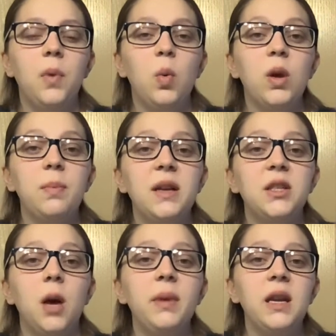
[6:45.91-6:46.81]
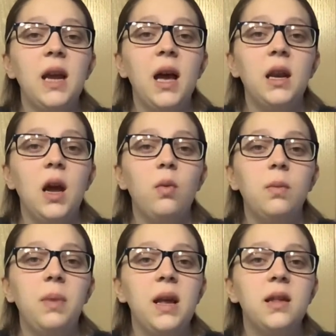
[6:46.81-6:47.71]
With my dominant hand, I
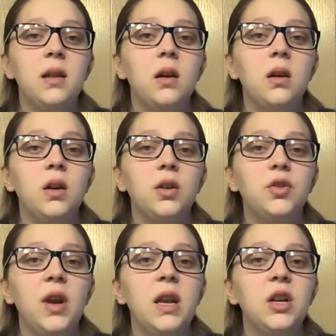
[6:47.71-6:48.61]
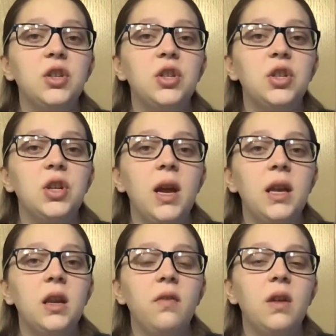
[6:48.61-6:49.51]
would place the drainage
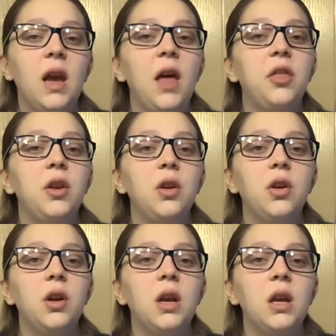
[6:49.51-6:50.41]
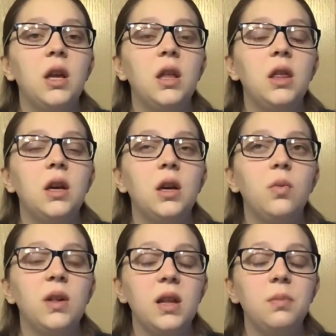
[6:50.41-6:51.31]
end of the catheter in the
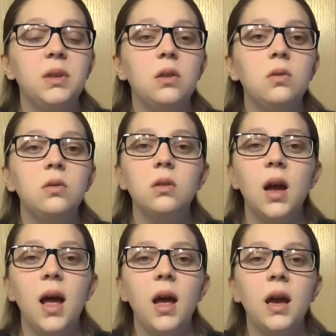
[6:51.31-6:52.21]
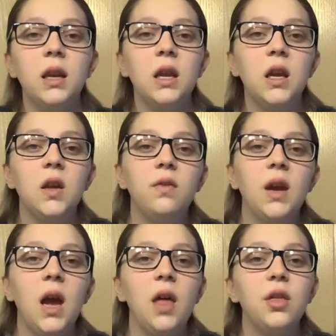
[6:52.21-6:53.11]
receptacle, and if the
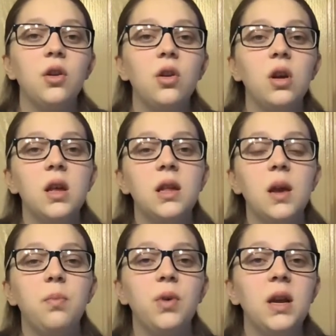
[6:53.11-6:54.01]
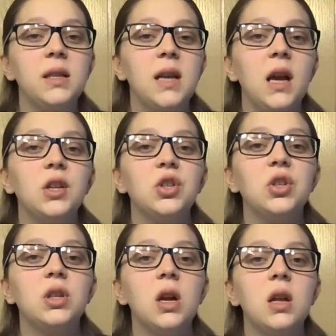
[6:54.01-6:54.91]
catheter is a
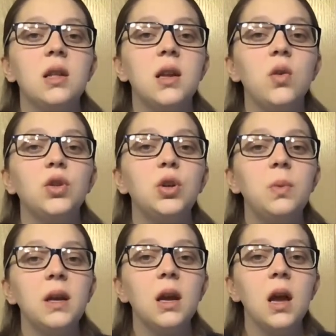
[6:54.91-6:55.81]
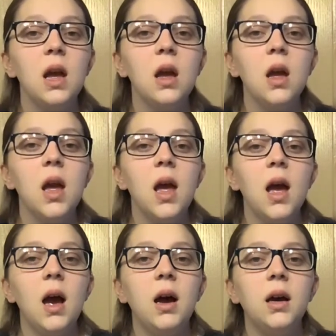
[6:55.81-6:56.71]
pre-attached sterile tubing
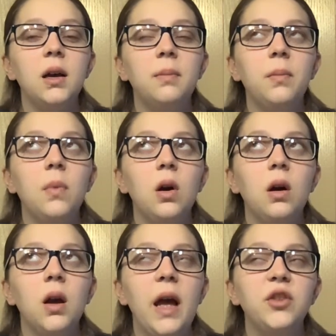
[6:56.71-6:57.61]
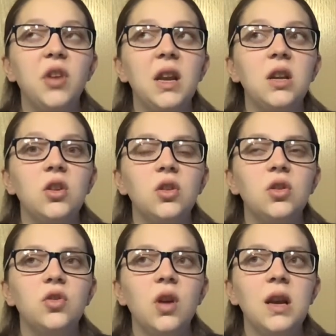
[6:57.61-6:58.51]
and
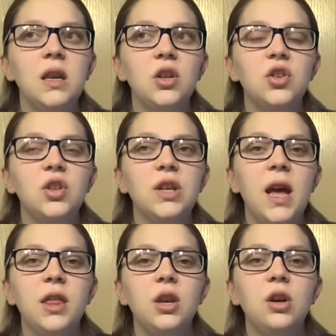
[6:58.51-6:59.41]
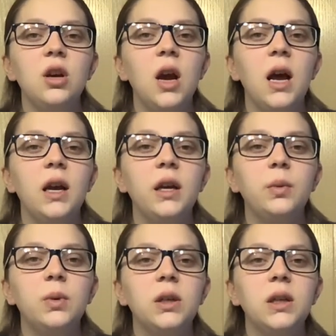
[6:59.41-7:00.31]
drainage catheter, I
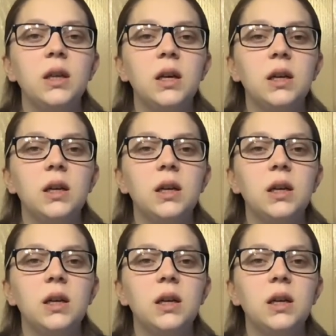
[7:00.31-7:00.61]
would